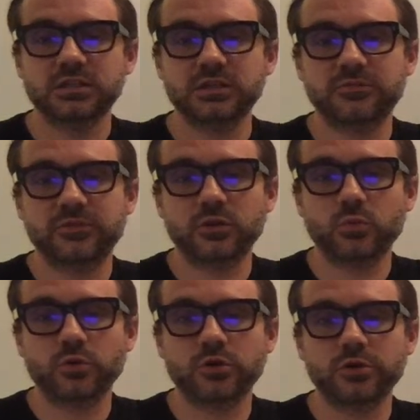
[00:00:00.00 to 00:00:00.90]
If there
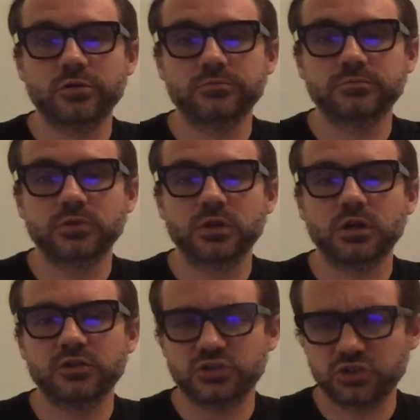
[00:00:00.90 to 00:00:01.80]
were
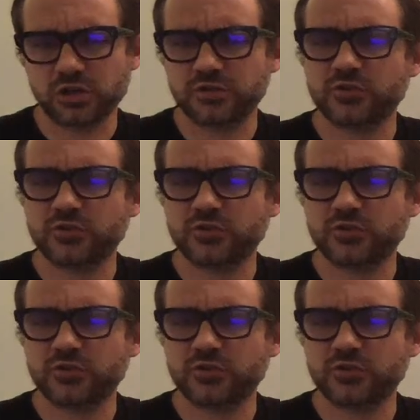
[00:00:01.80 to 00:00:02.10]
uh, Shauna,